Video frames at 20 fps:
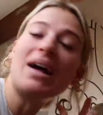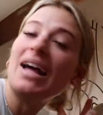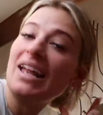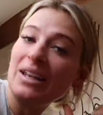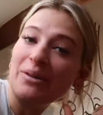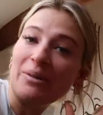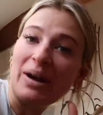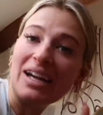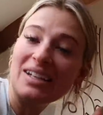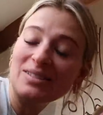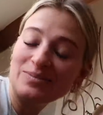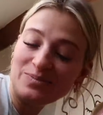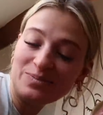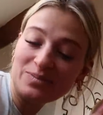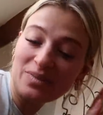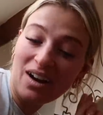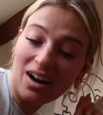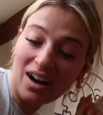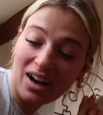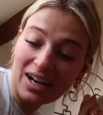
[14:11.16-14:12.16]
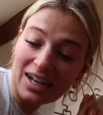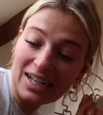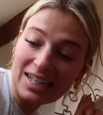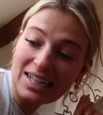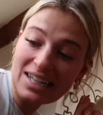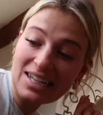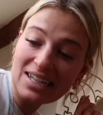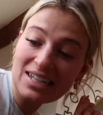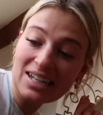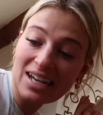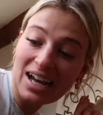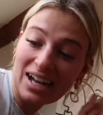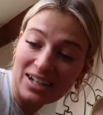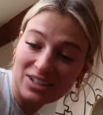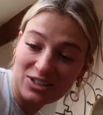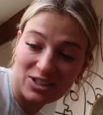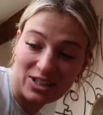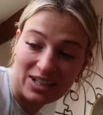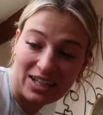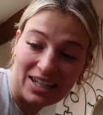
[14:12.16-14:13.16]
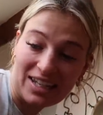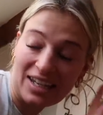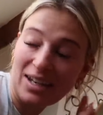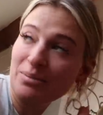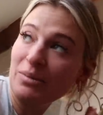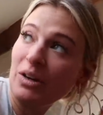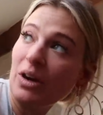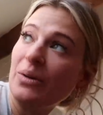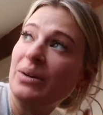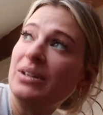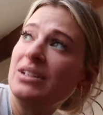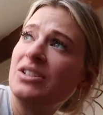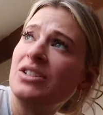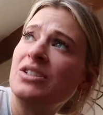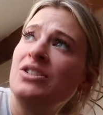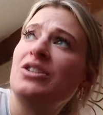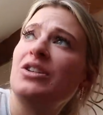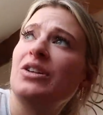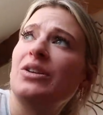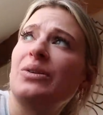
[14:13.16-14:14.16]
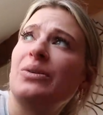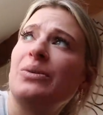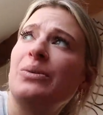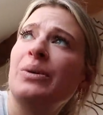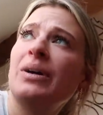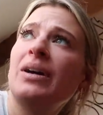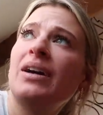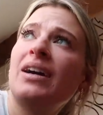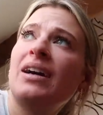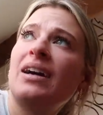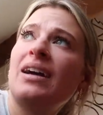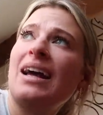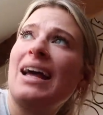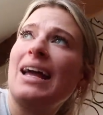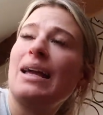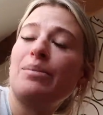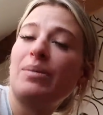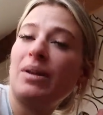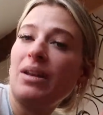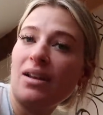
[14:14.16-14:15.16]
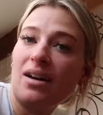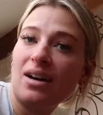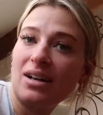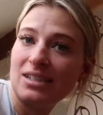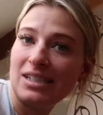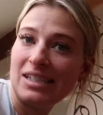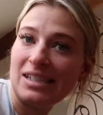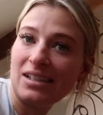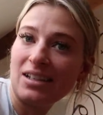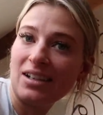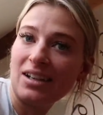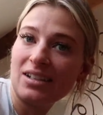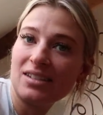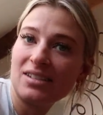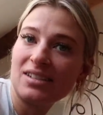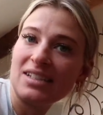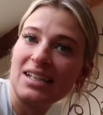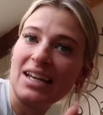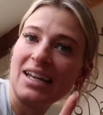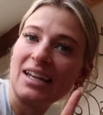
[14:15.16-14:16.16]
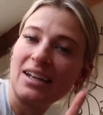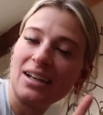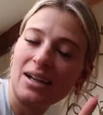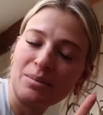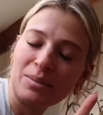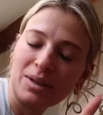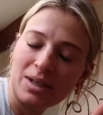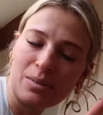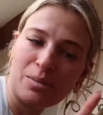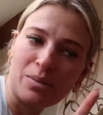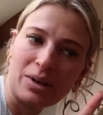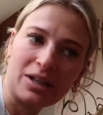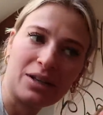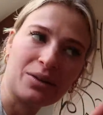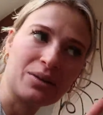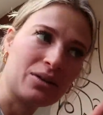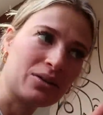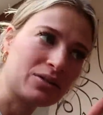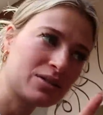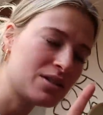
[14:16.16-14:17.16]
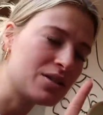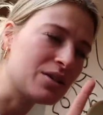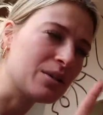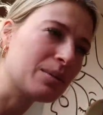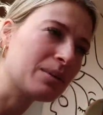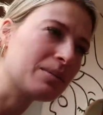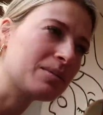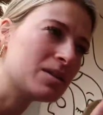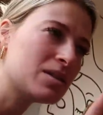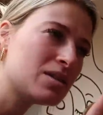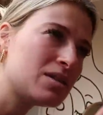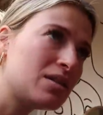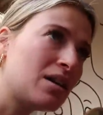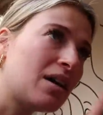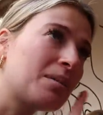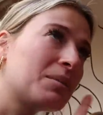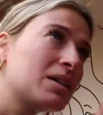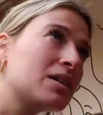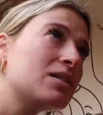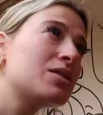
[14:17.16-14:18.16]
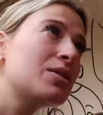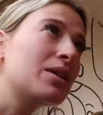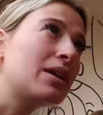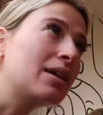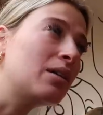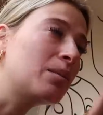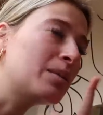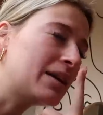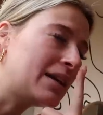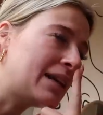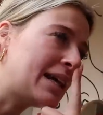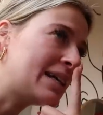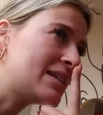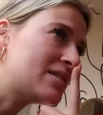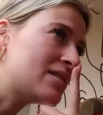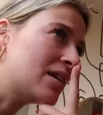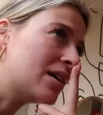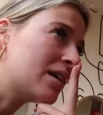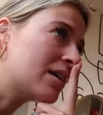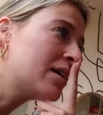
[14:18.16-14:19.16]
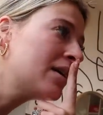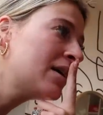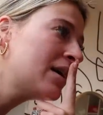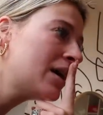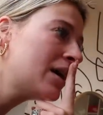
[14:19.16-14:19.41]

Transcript: But anyway, I actually am going to do a Pilates class today, and I'm going to bring you along to do it, but I'm going to do it a little bit later.